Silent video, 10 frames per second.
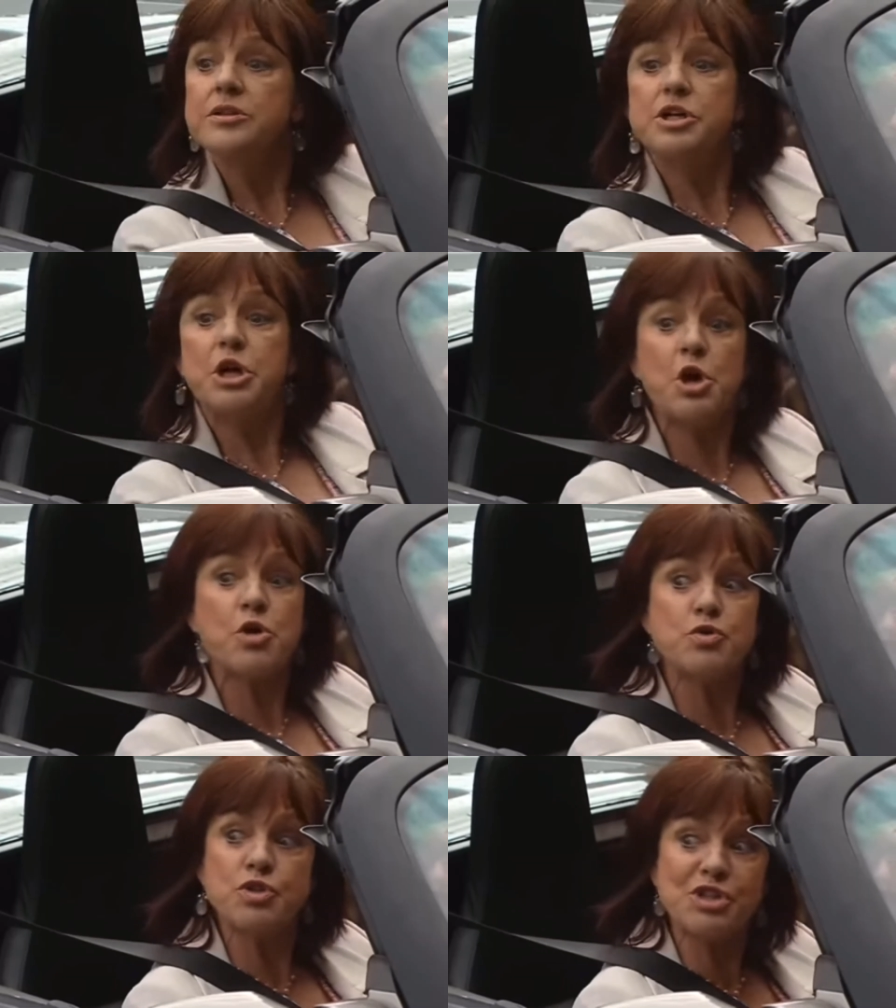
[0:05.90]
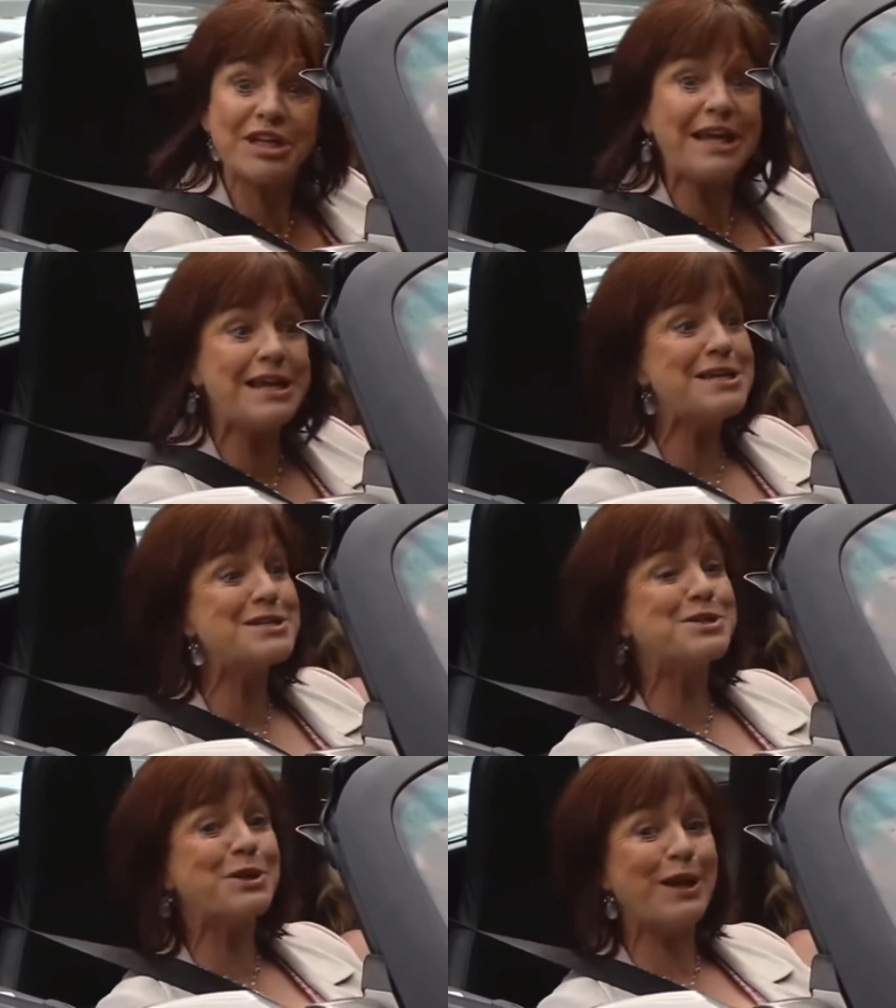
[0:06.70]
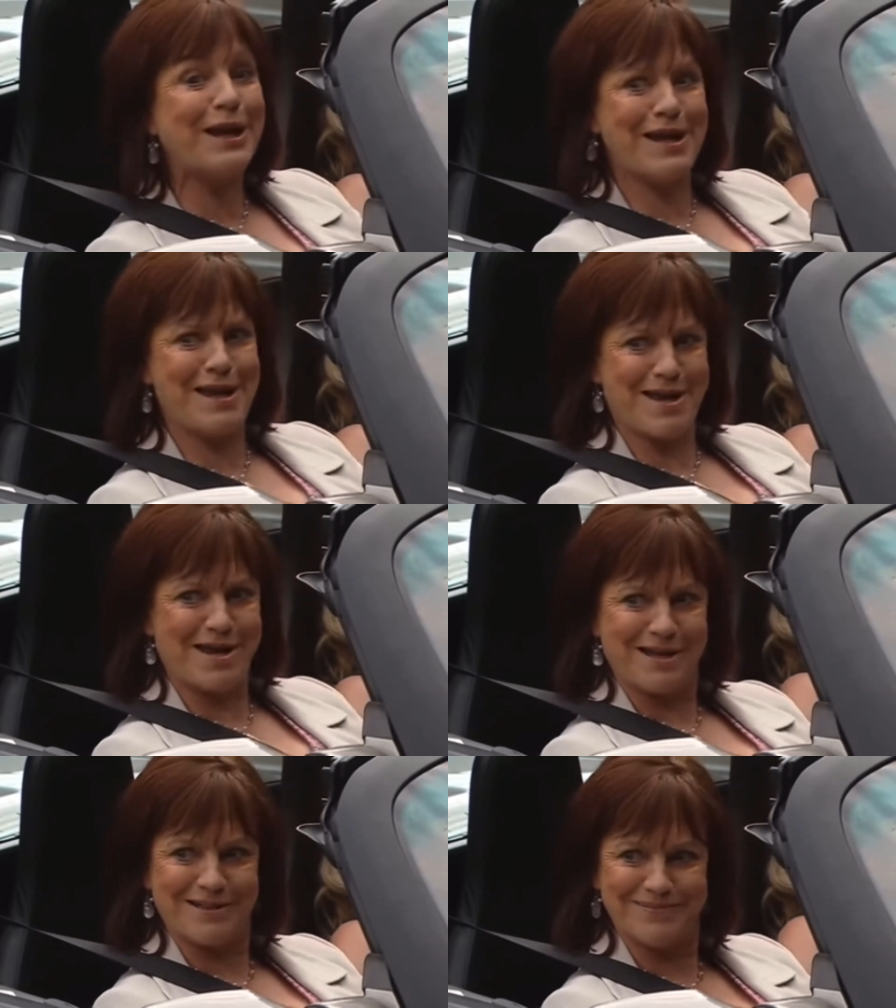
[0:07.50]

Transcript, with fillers: The coast is clear.